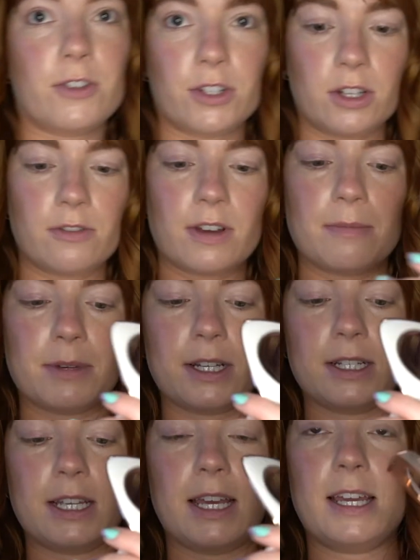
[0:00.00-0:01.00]
first off, I'm
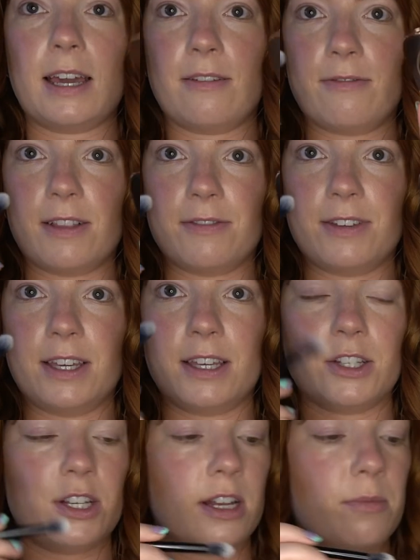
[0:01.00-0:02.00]
gonna take a fluffy
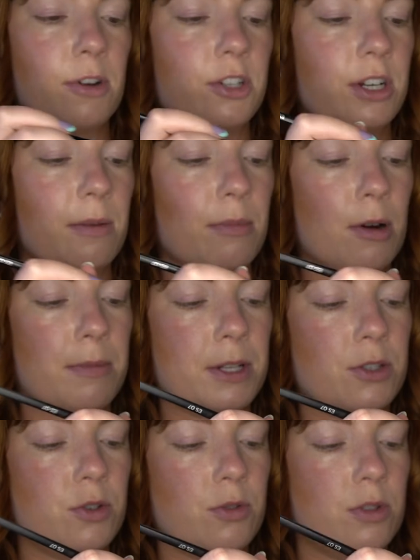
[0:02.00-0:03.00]
shader brush and pop
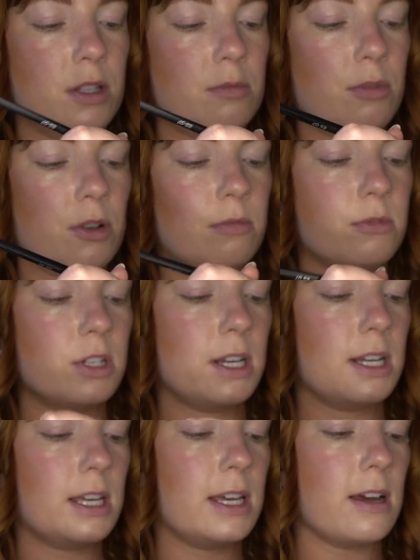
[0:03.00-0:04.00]
into this bottom
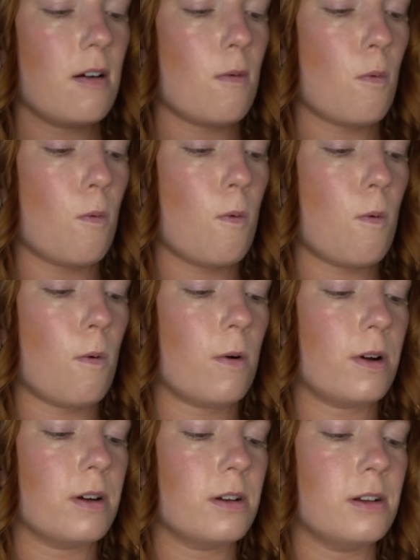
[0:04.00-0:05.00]
shade here. Ooh.
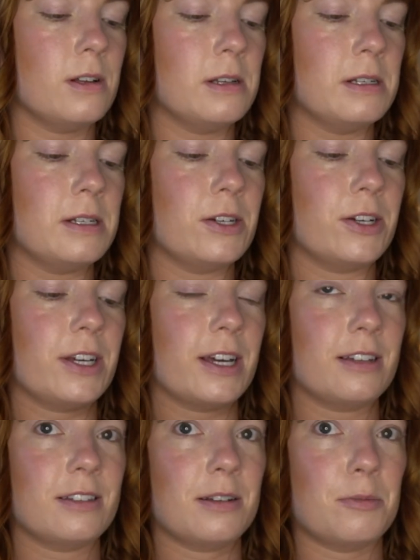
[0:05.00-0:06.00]
Okay,
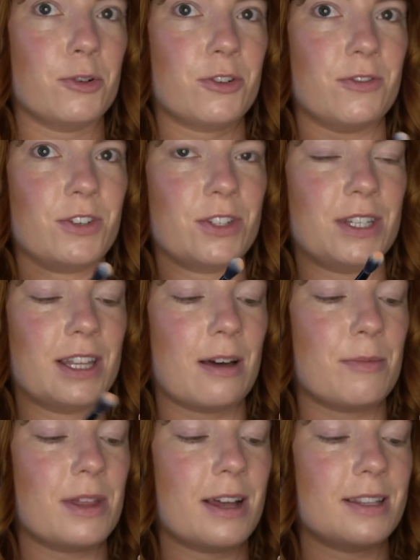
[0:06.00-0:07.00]
I'm not sure if you can see
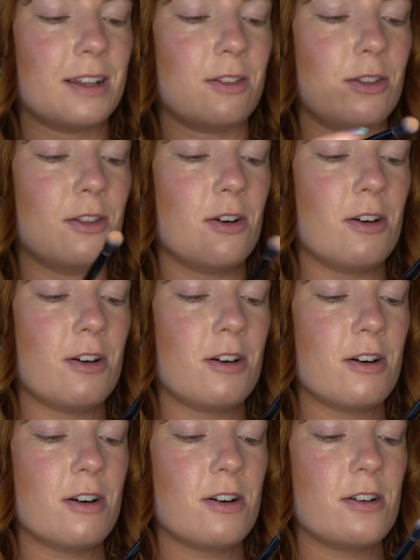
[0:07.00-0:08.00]
that, but that's a
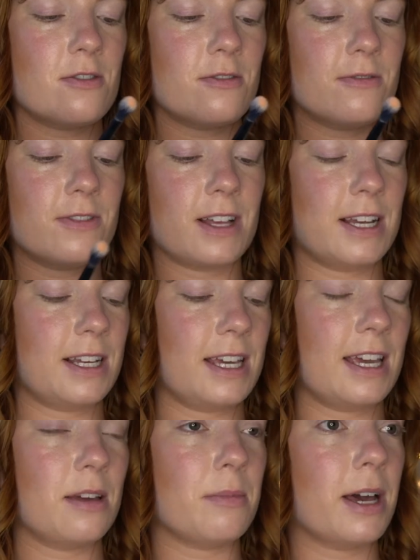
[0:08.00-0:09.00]
lot of like
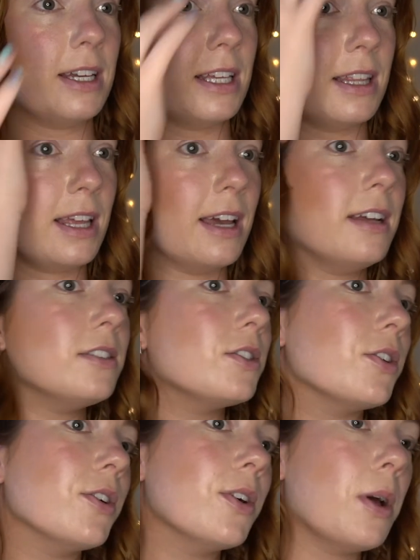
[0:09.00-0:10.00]
kickback in there.
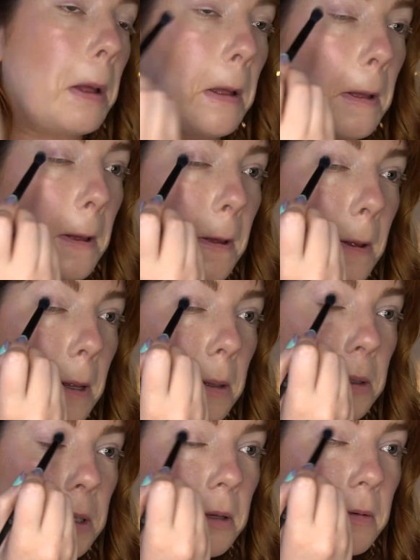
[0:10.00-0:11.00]
So
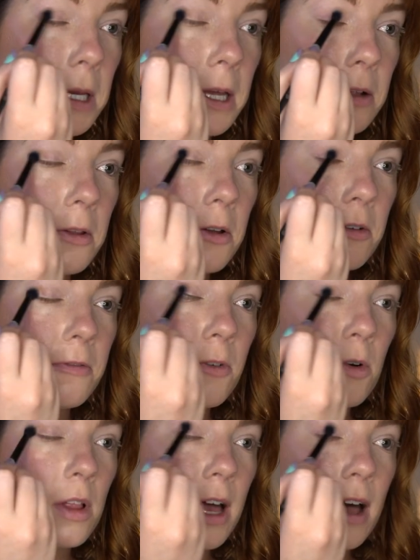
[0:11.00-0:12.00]
let's see if I get a lot
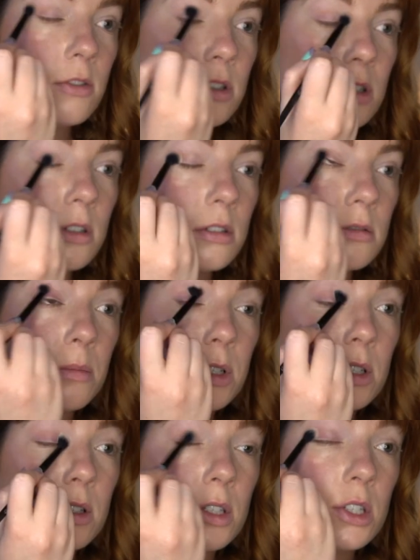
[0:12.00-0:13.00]
of fallout.
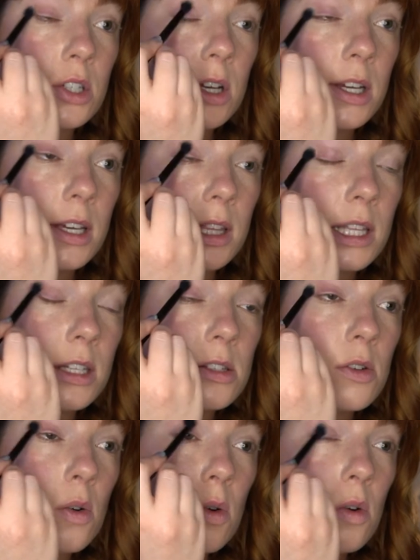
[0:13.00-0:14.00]
Just chucking
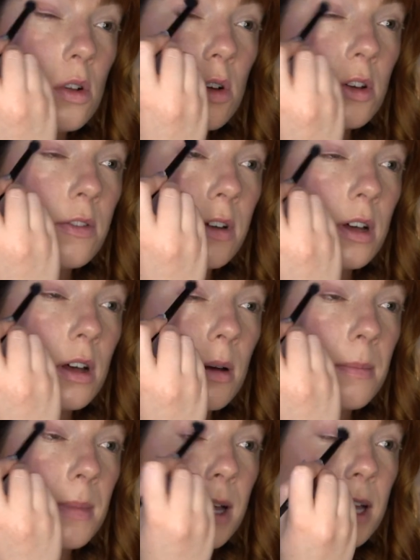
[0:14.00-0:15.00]
this all over
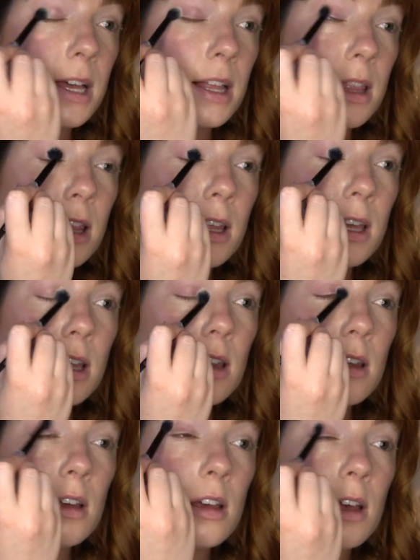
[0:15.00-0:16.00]
my lid
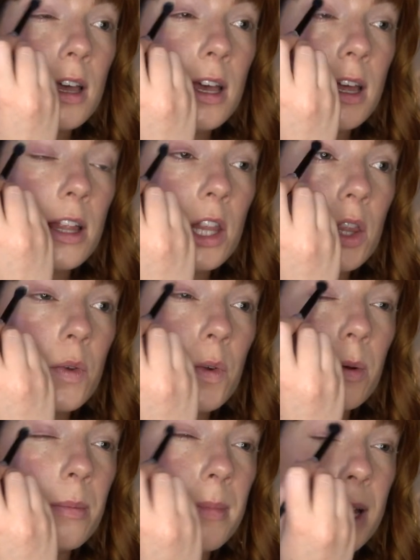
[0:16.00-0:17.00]
and
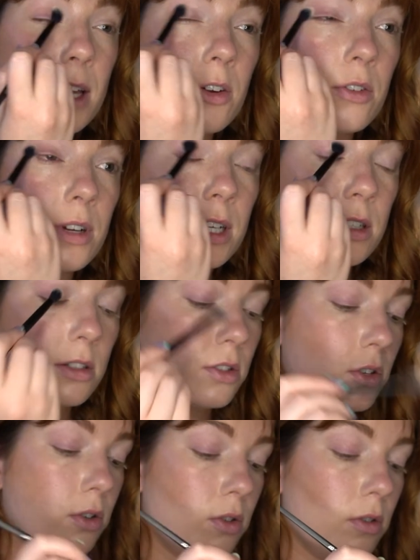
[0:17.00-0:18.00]
through my crease
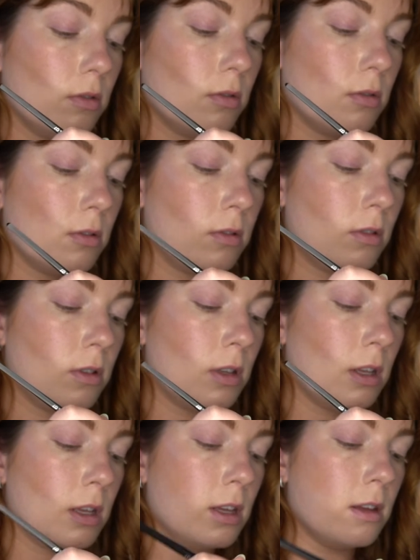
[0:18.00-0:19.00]
too.
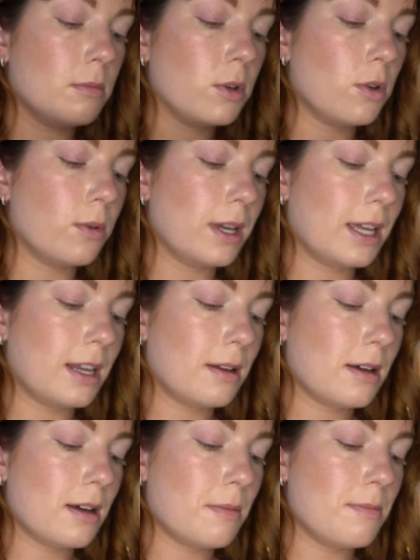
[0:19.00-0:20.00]
Going in
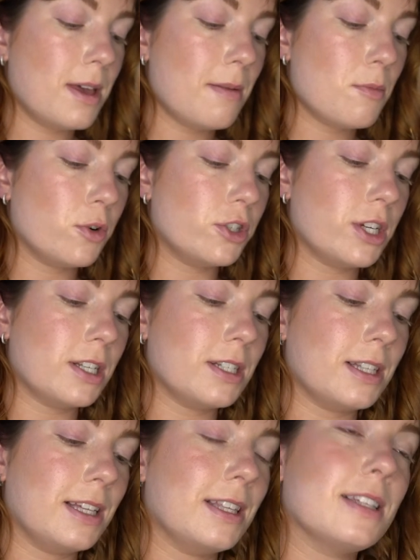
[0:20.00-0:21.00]
a bit more
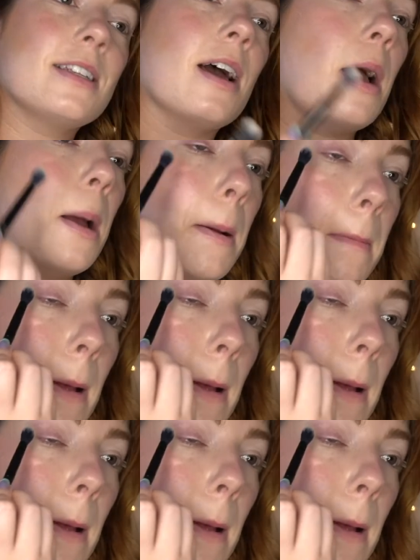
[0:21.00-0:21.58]
gently this time.